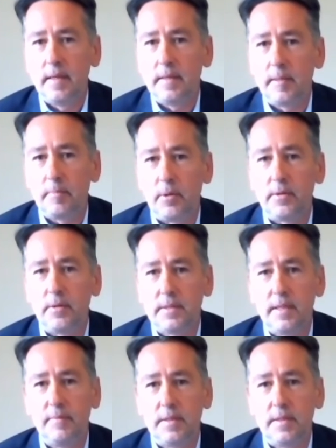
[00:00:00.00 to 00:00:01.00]
I think
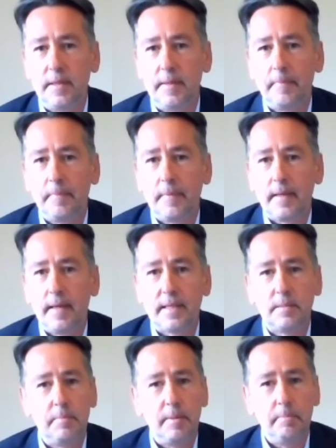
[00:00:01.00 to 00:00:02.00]
productivity
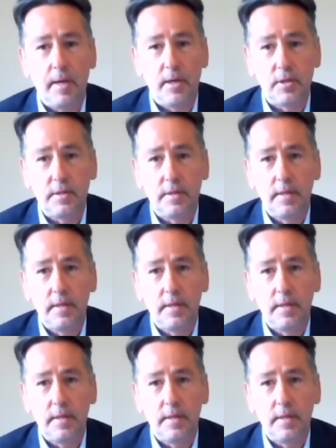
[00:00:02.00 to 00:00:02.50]
hasn't been measured,